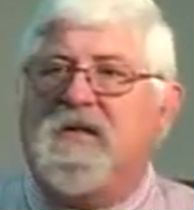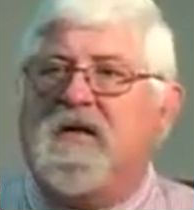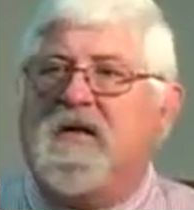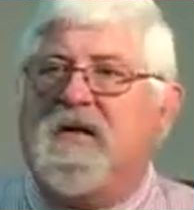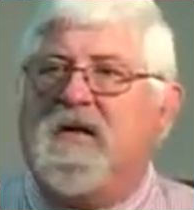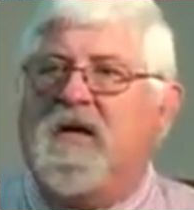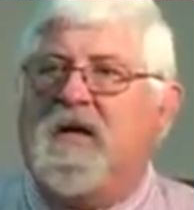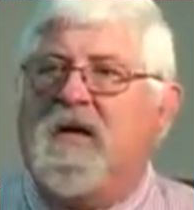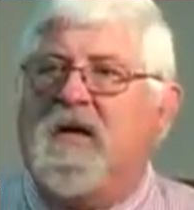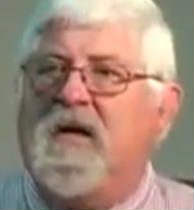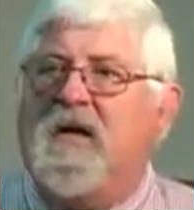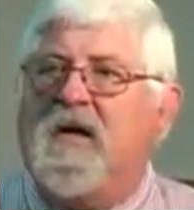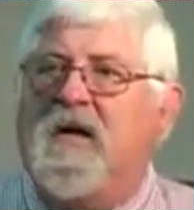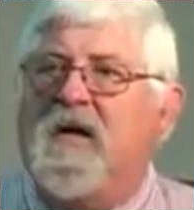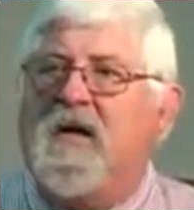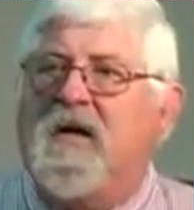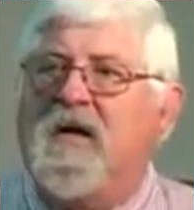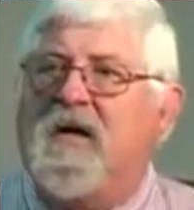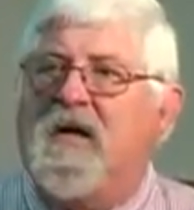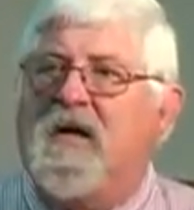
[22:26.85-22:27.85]

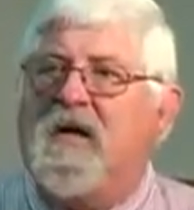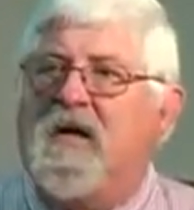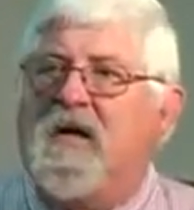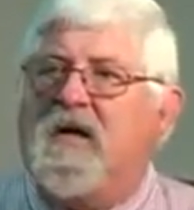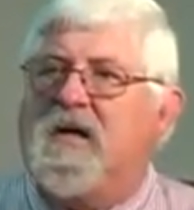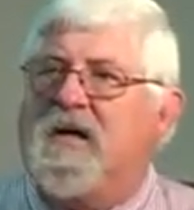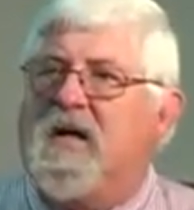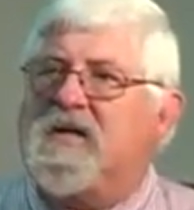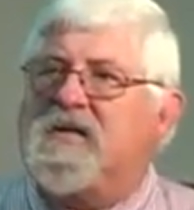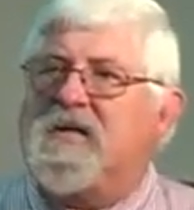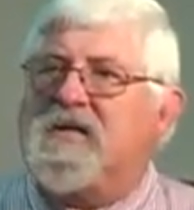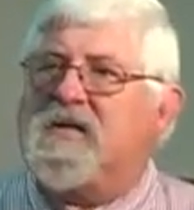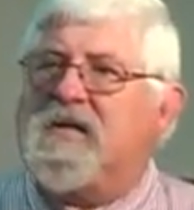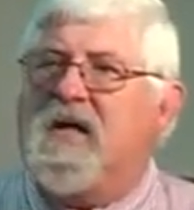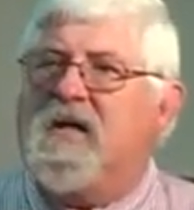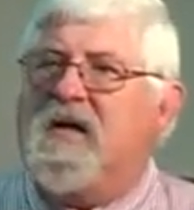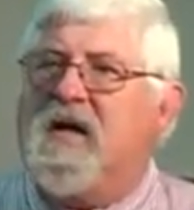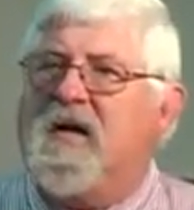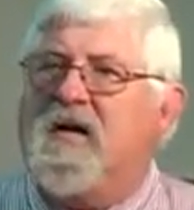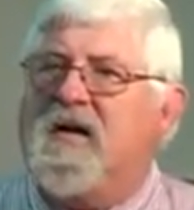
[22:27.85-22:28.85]
It doesn't
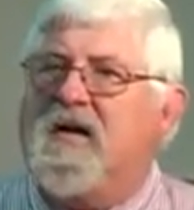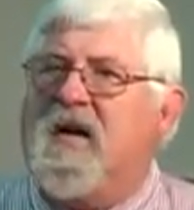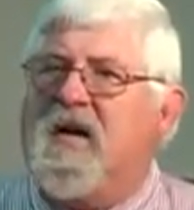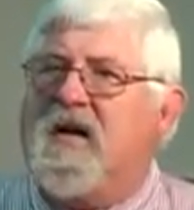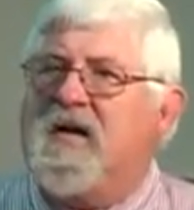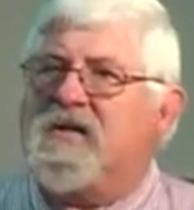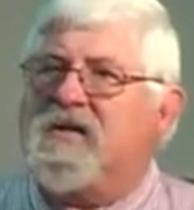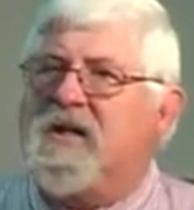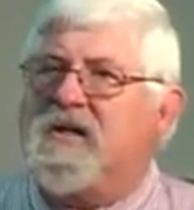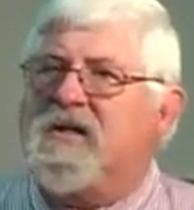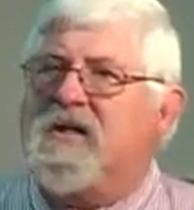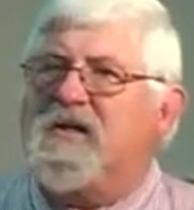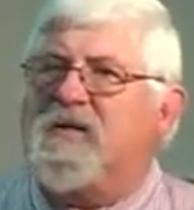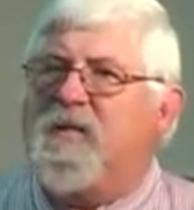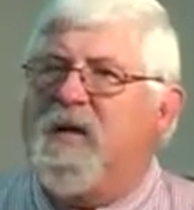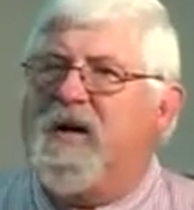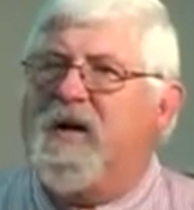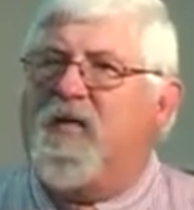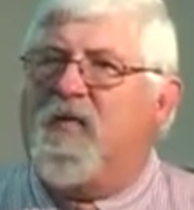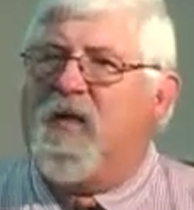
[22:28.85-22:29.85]
say that at all. It says he
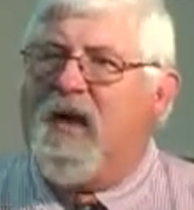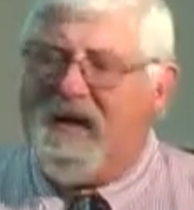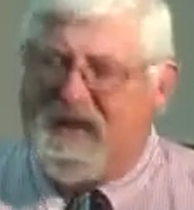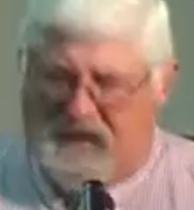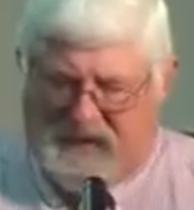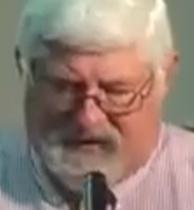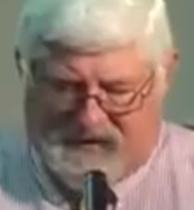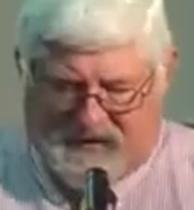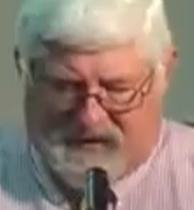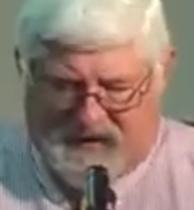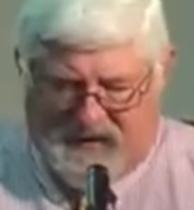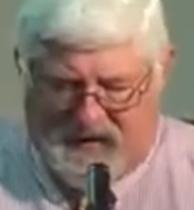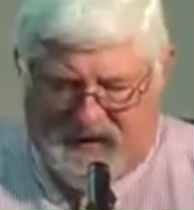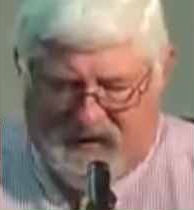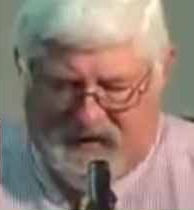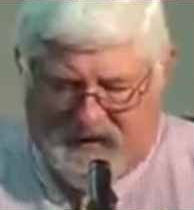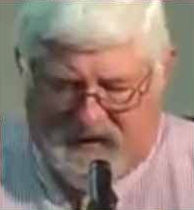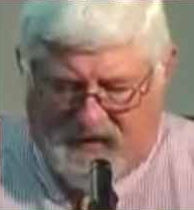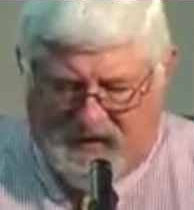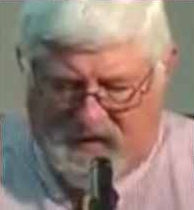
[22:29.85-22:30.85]
spent it recklessly.
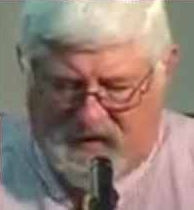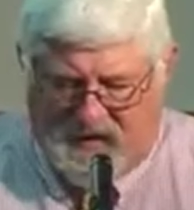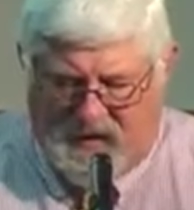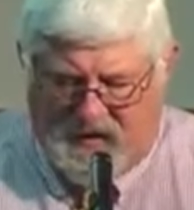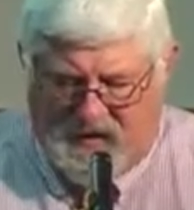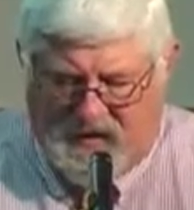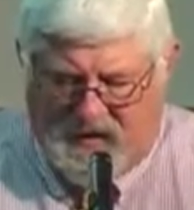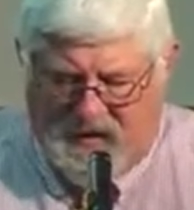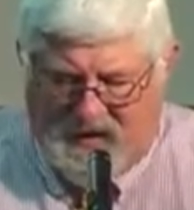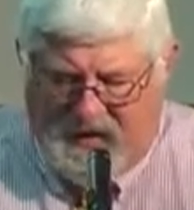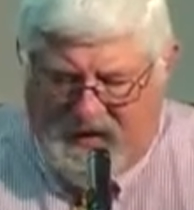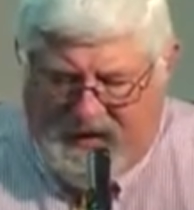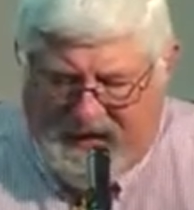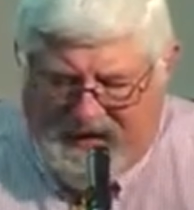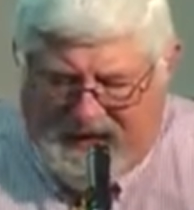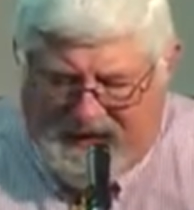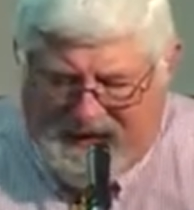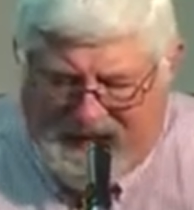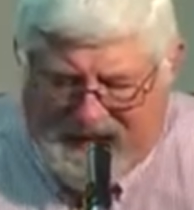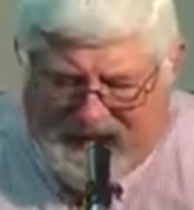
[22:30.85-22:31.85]
And
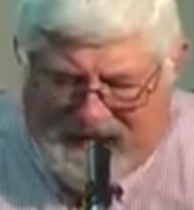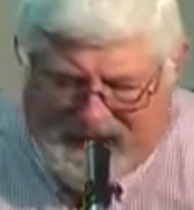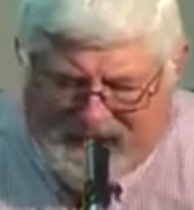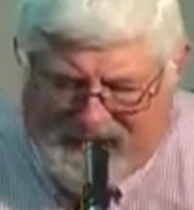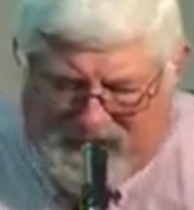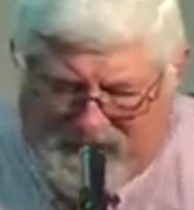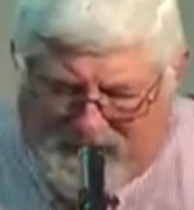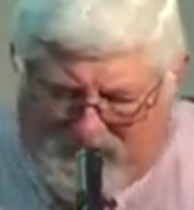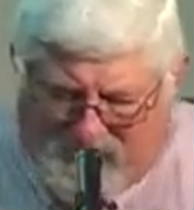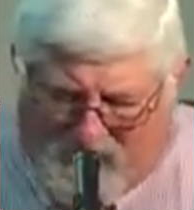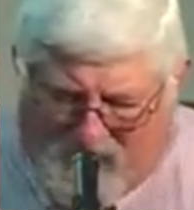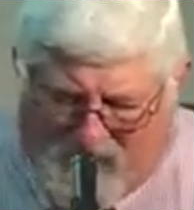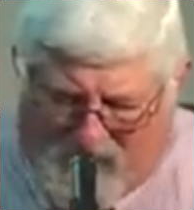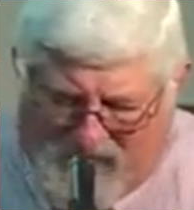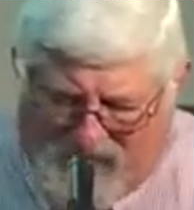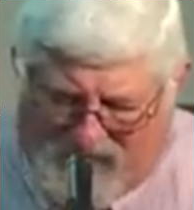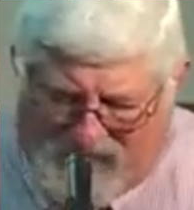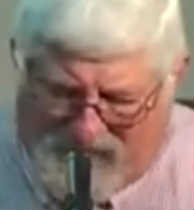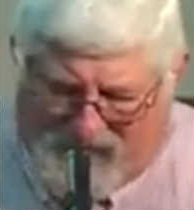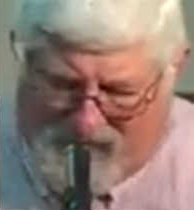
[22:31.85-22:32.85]
I think that's
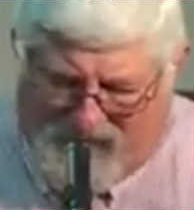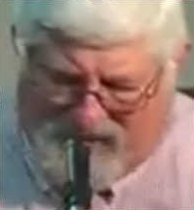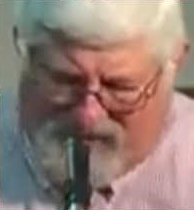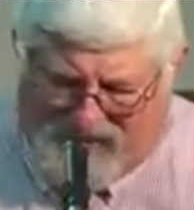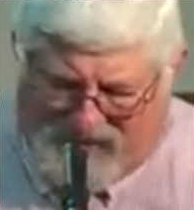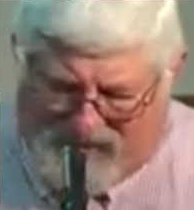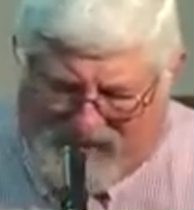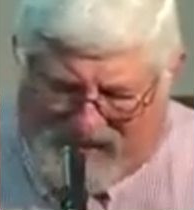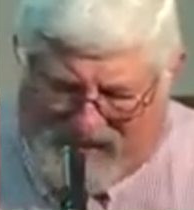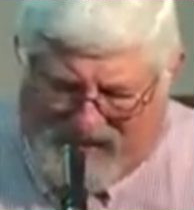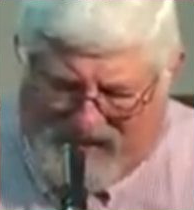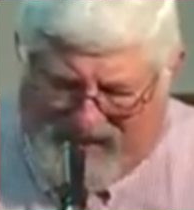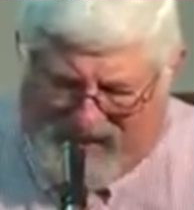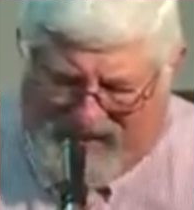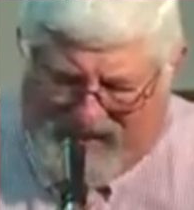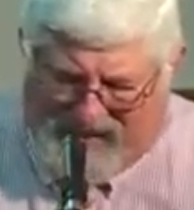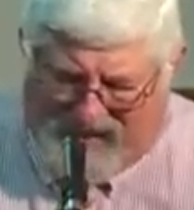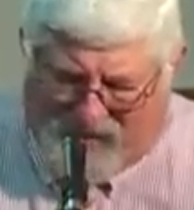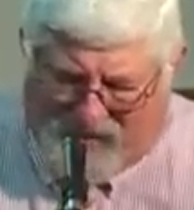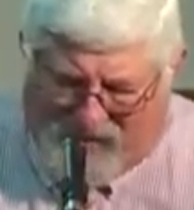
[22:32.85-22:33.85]
important that we understand
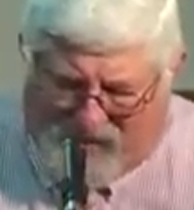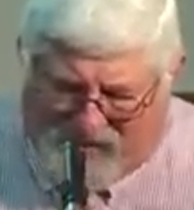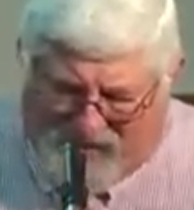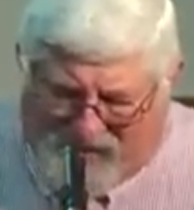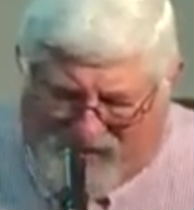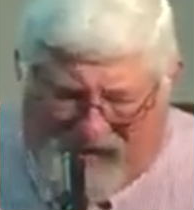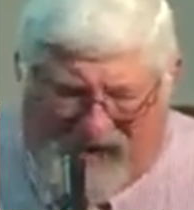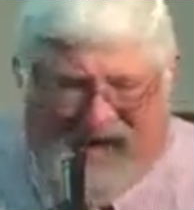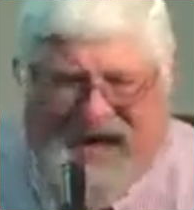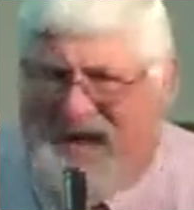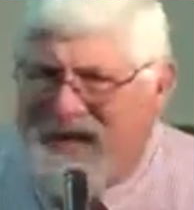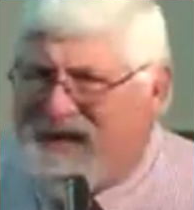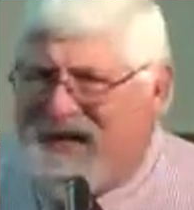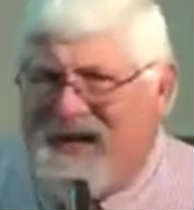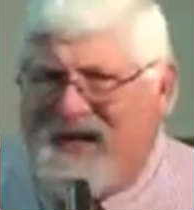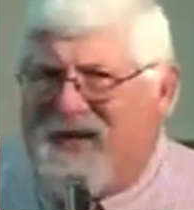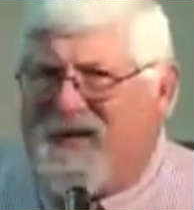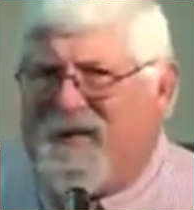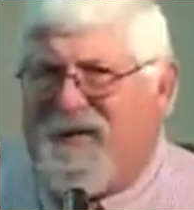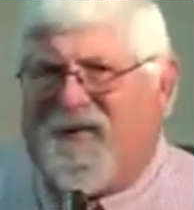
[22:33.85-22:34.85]
that. Where did the
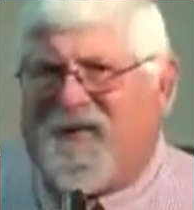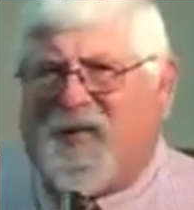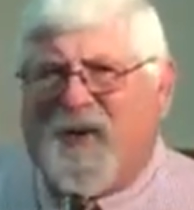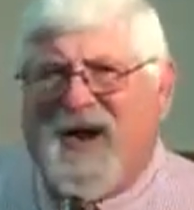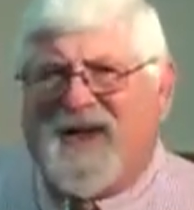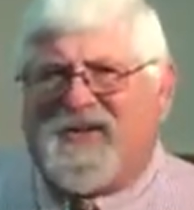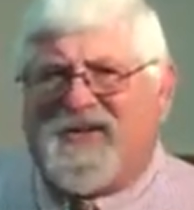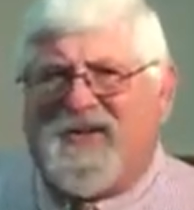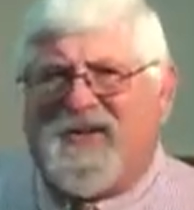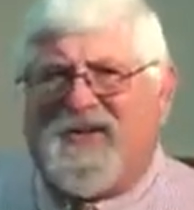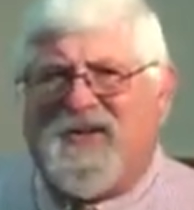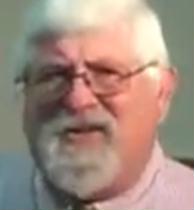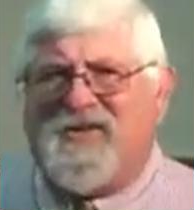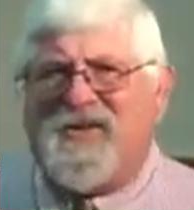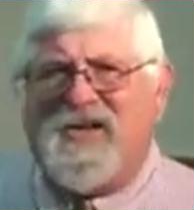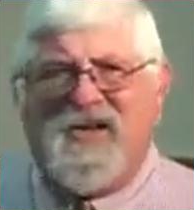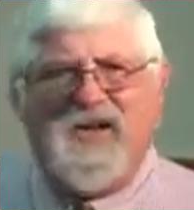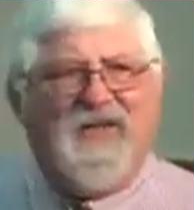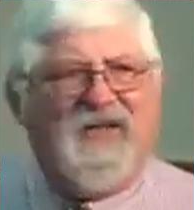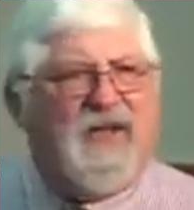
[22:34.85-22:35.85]
idea of
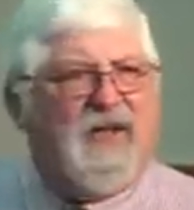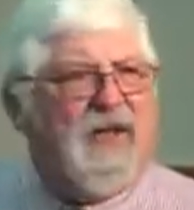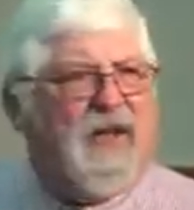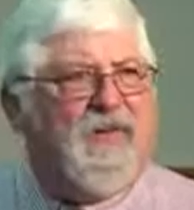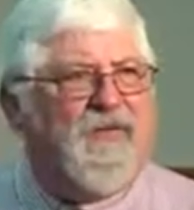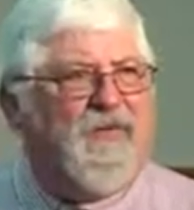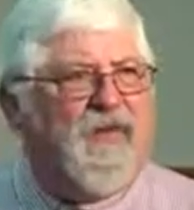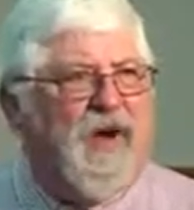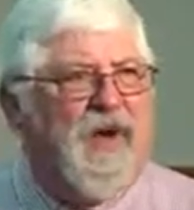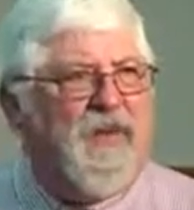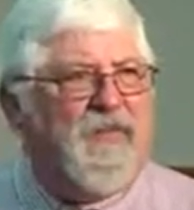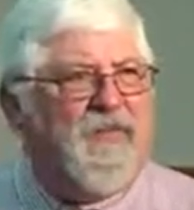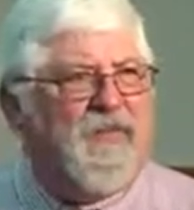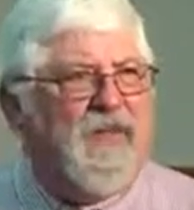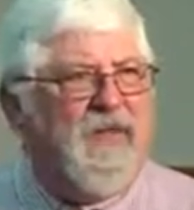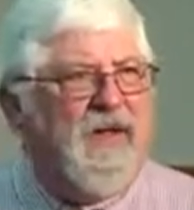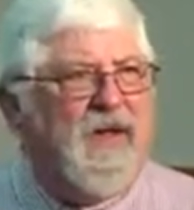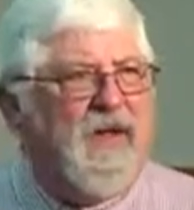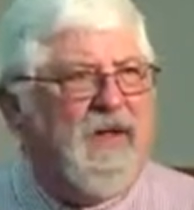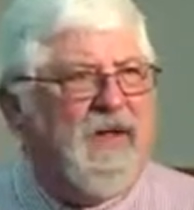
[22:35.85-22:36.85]
prostitution even come from?
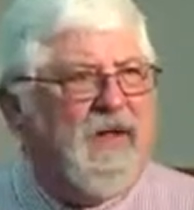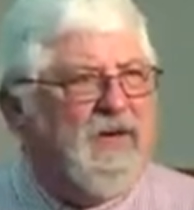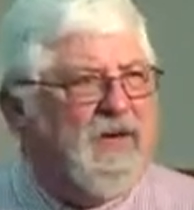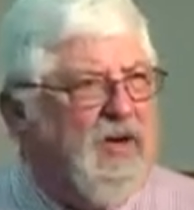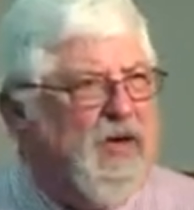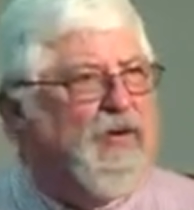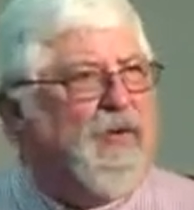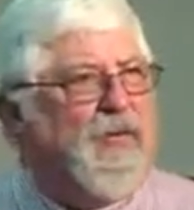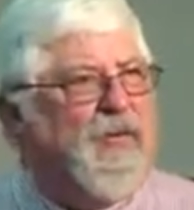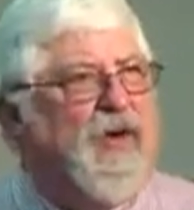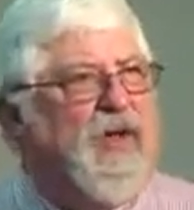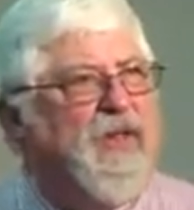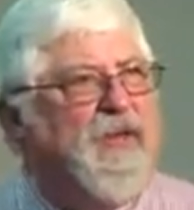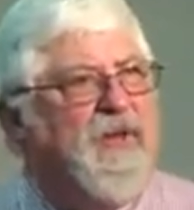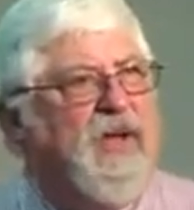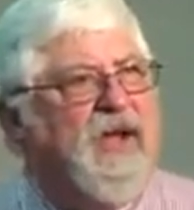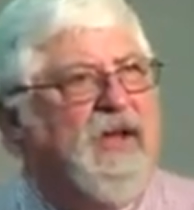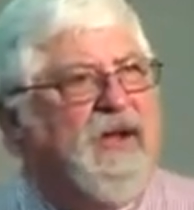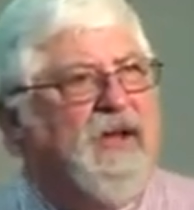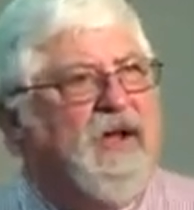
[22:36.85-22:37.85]
Older brother
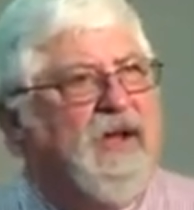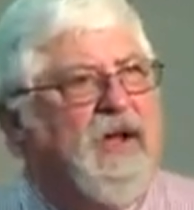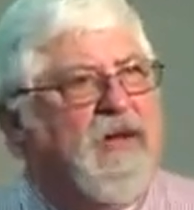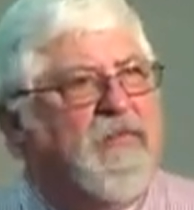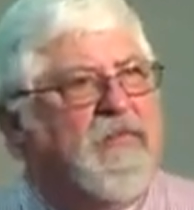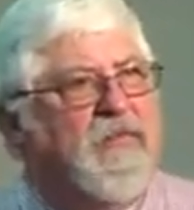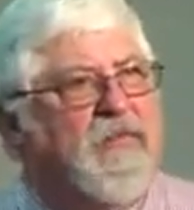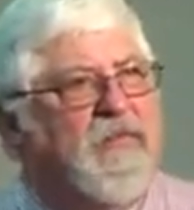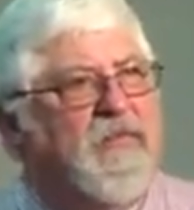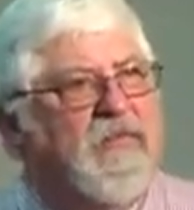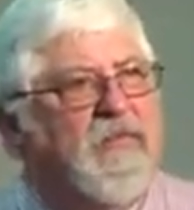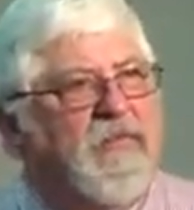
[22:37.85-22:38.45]
made it up.